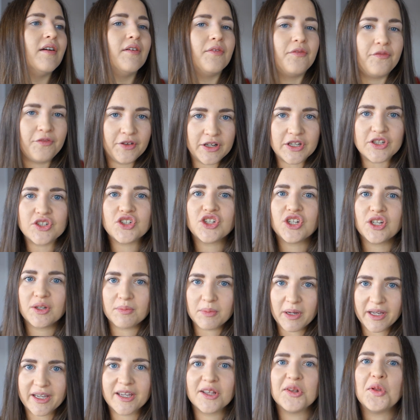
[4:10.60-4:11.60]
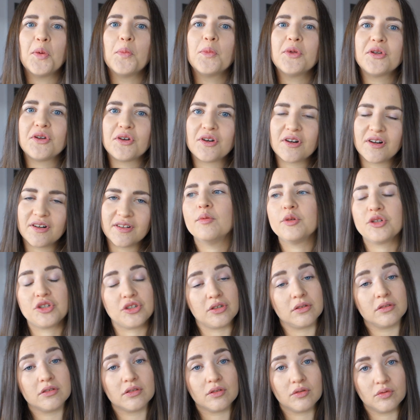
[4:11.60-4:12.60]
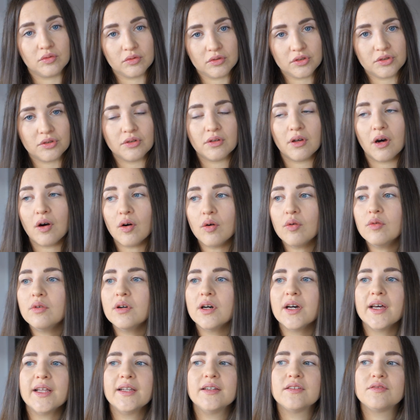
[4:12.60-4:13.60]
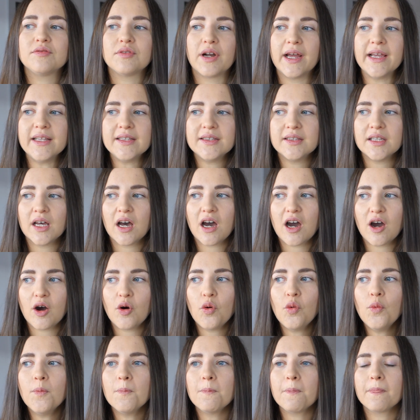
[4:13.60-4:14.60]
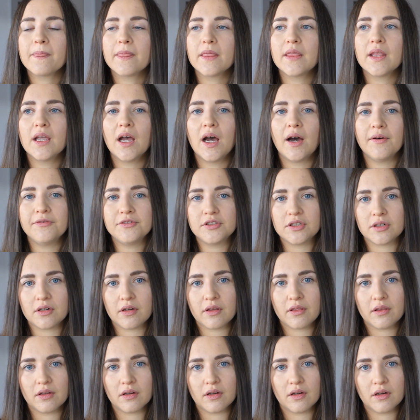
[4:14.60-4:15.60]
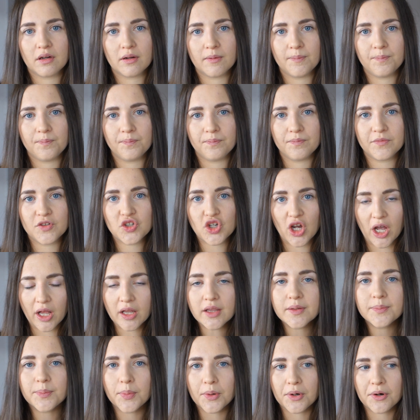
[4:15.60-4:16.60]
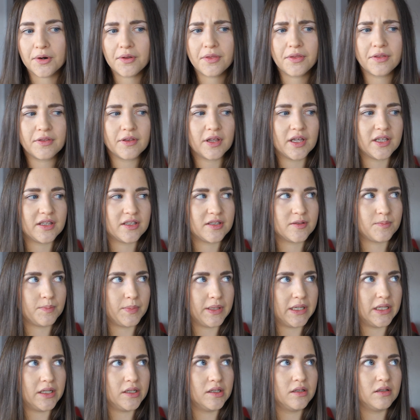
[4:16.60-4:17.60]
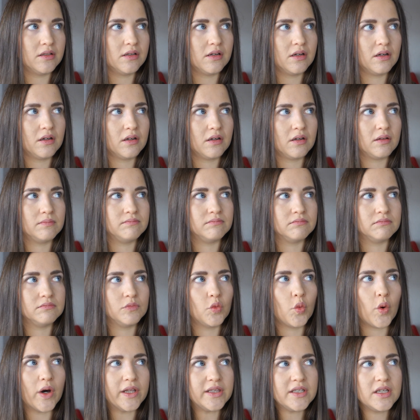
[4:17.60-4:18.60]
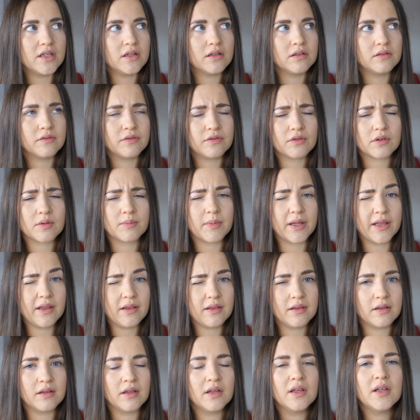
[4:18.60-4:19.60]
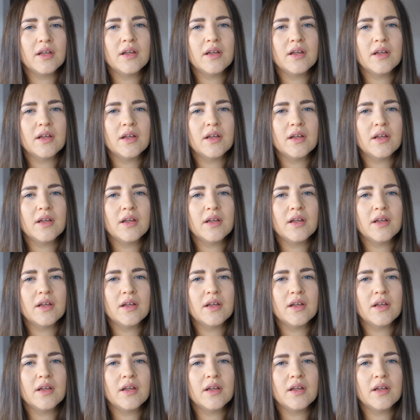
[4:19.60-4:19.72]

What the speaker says: finishing my kilometer, which is also good to know. And right now, after the childbirth, it's been 1 year and 4 months.